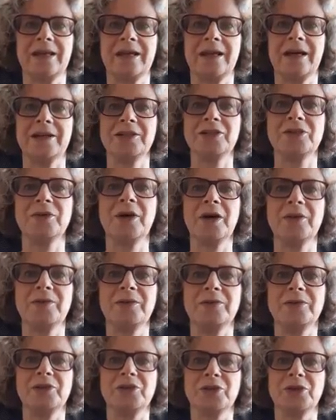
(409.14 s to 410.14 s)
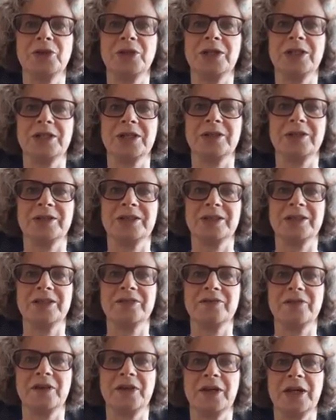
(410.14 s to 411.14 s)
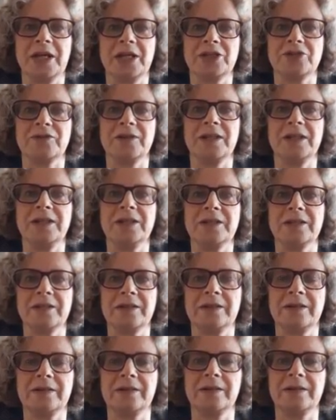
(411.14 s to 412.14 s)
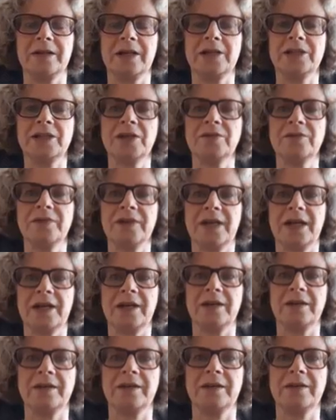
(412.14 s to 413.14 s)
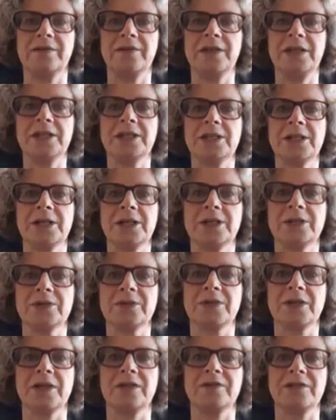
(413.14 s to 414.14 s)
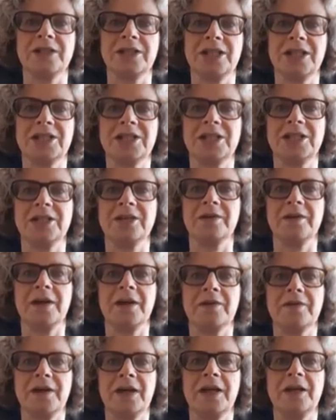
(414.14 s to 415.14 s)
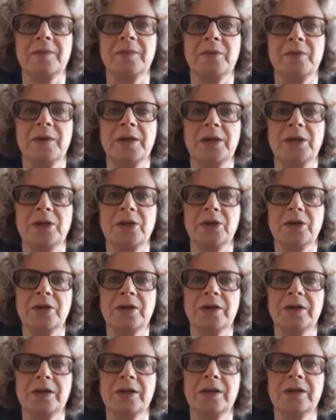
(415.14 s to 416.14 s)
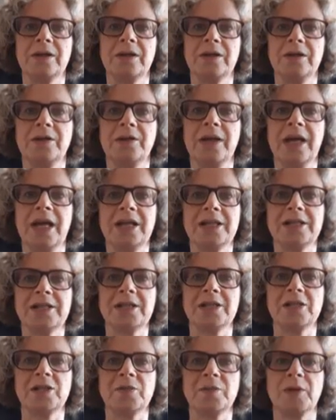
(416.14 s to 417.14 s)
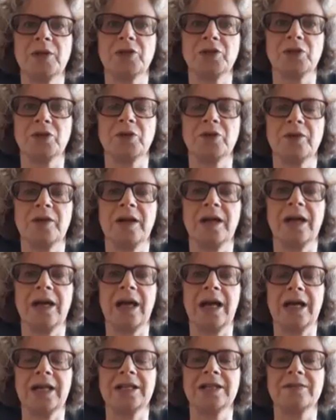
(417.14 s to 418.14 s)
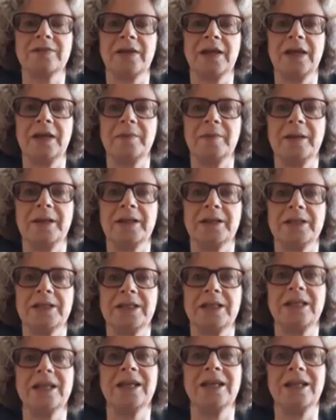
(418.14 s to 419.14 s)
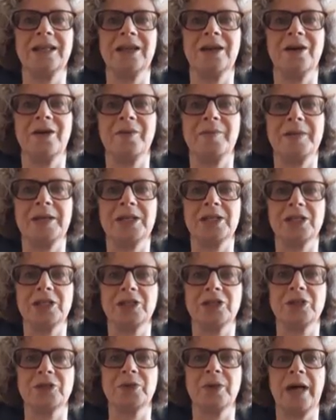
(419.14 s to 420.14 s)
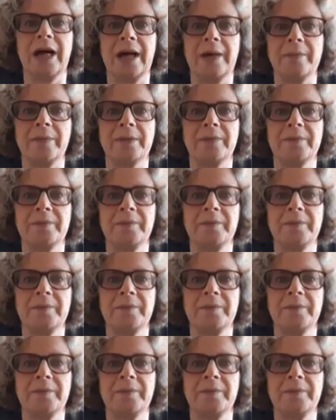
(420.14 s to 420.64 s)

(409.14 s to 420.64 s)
I do hope you enjoy these ideas for your next read. And don't forget, if these titles I have suggested are unavailable when you look, you can search by genre and availability in the RB Digital app.